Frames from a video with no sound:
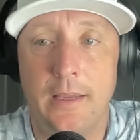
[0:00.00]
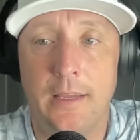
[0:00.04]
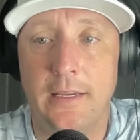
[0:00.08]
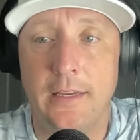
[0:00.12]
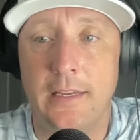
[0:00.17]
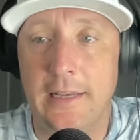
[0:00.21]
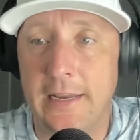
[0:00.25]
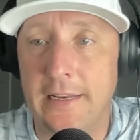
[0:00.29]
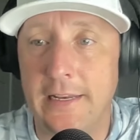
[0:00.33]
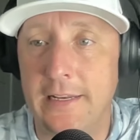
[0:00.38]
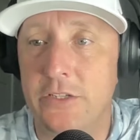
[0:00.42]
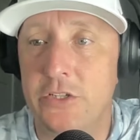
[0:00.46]

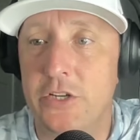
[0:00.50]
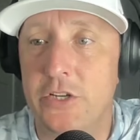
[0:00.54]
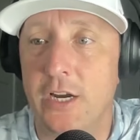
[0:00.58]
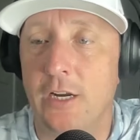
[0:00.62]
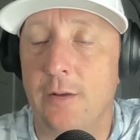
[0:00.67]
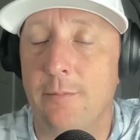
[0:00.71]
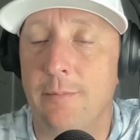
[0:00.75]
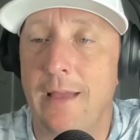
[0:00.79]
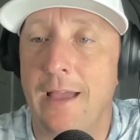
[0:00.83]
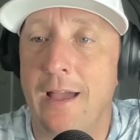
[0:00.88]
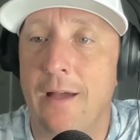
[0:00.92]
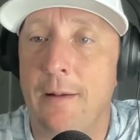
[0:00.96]
You need to check
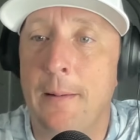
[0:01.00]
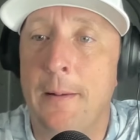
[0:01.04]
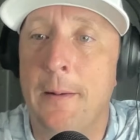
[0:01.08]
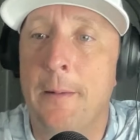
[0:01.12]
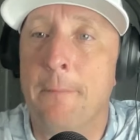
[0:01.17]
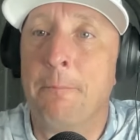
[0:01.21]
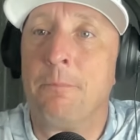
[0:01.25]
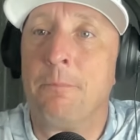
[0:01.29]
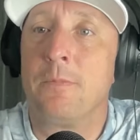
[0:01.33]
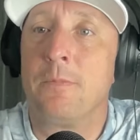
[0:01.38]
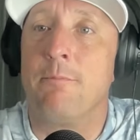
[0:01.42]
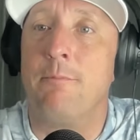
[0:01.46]
them out.
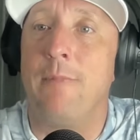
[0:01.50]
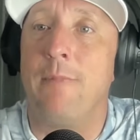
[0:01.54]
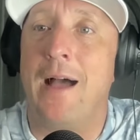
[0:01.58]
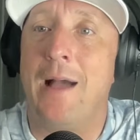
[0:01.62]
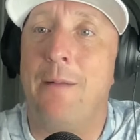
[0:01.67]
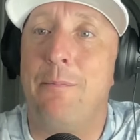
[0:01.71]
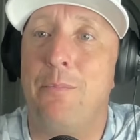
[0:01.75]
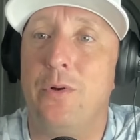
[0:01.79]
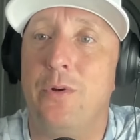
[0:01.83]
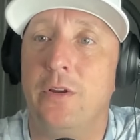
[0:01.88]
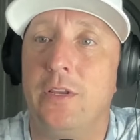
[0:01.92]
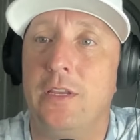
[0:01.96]

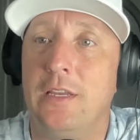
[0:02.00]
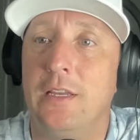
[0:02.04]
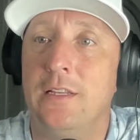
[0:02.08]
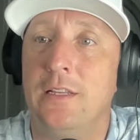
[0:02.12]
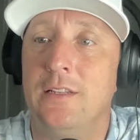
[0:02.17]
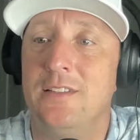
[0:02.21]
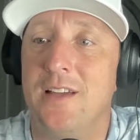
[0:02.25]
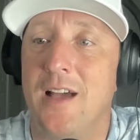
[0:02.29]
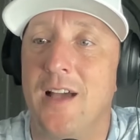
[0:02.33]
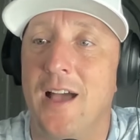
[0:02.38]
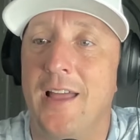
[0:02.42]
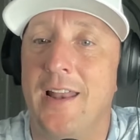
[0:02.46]

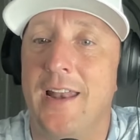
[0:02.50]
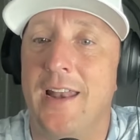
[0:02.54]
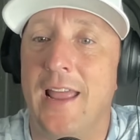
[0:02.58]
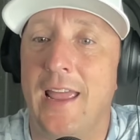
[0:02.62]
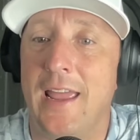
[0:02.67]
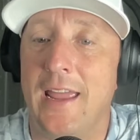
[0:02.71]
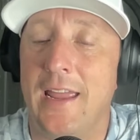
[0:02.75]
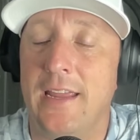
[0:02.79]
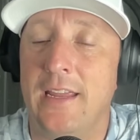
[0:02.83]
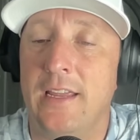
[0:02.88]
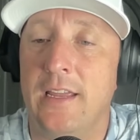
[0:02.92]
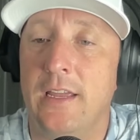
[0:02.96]

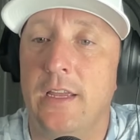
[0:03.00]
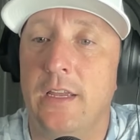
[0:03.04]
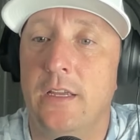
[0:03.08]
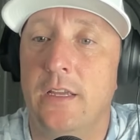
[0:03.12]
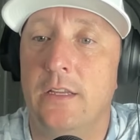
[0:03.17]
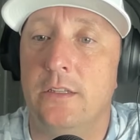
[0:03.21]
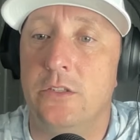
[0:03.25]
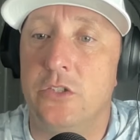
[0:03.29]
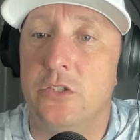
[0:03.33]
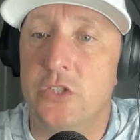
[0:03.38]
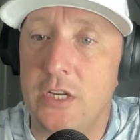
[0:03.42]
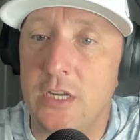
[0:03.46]

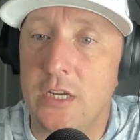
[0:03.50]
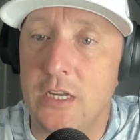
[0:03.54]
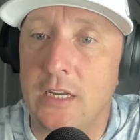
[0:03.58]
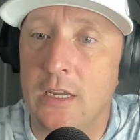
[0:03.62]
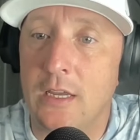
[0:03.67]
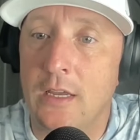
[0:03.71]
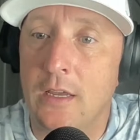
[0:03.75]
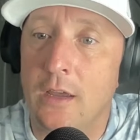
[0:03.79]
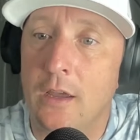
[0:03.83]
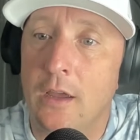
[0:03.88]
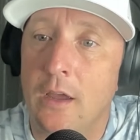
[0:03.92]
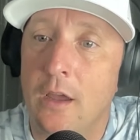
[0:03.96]
Mybookie.ag.